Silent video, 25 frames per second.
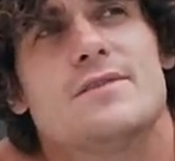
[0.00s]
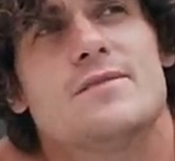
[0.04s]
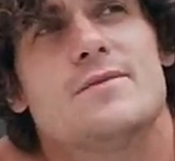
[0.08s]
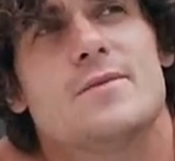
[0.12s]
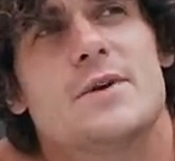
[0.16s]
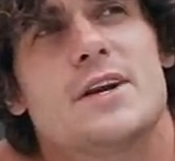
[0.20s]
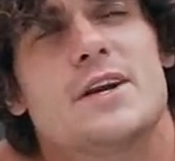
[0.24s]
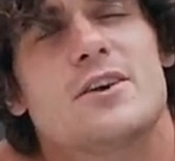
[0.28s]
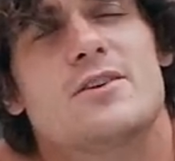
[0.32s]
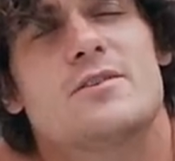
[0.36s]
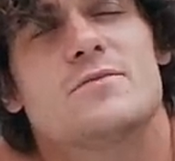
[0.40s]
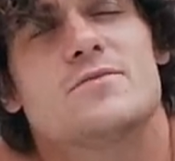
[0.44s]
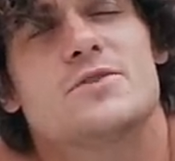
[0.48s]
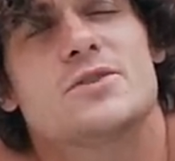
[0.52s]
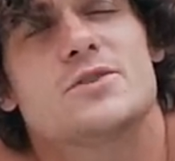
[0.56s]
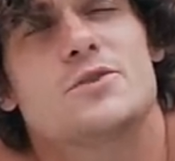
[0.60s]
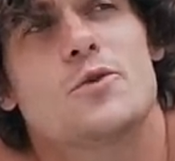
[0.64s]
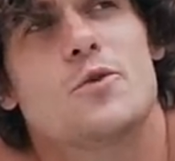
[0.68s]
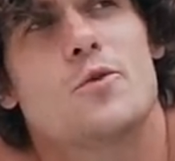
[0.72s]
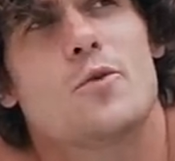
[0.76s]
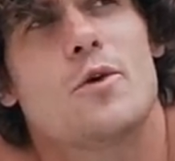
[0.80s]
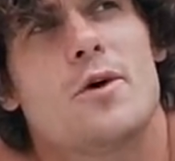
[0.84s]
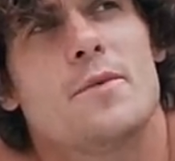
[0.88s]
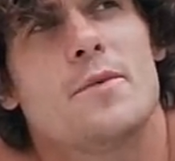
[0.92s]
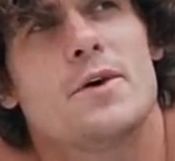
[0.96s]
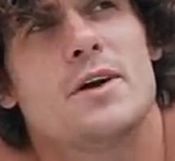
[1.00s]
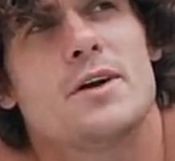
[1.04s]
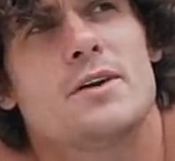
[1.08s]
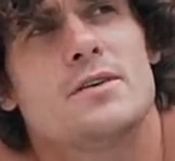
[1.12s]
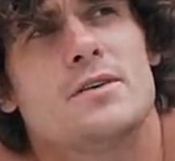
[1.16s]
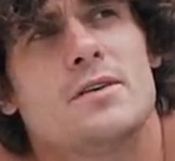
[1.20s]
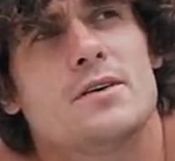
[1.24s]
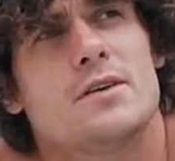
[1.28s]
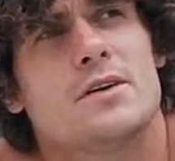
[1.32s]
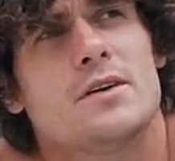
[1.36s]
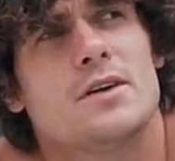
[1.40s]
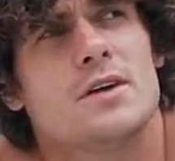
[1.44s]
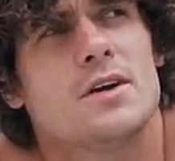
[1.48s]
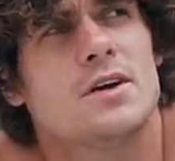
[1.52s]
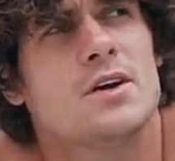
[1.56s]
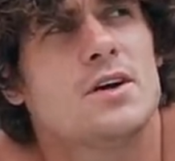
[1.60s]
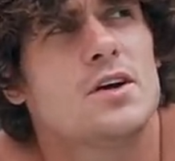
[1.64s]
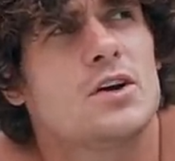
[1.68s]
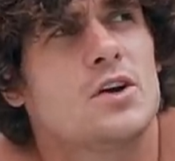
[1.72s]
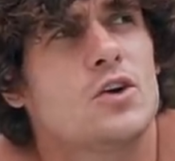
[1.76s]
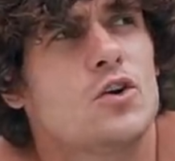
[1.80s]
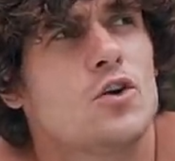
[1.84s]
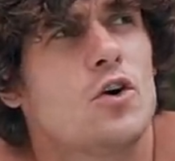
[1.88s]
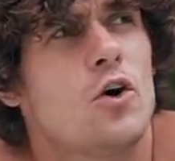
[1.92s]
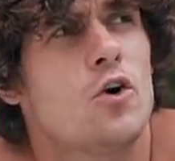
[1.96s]
when it comes to a woman,
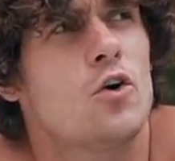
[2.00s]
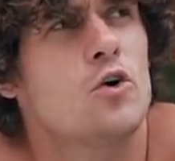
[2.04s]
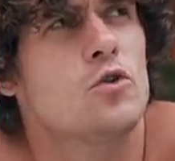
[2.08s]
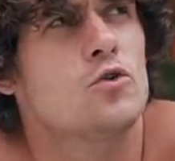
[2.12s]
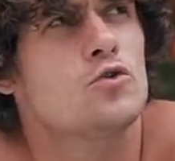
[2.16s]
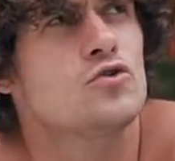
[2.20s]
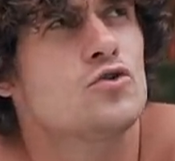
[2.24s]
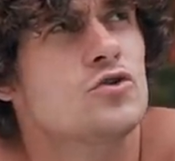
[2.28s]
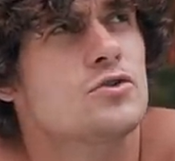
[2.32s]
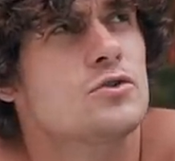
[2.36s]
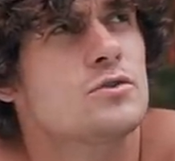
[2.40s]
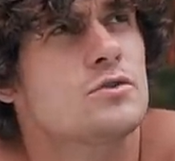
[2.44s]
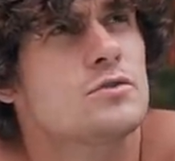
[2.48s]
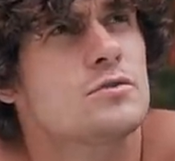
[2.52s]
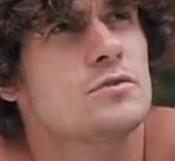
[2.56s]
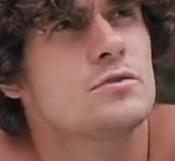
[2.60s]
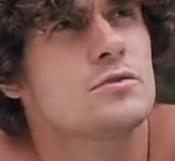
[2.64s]
goals,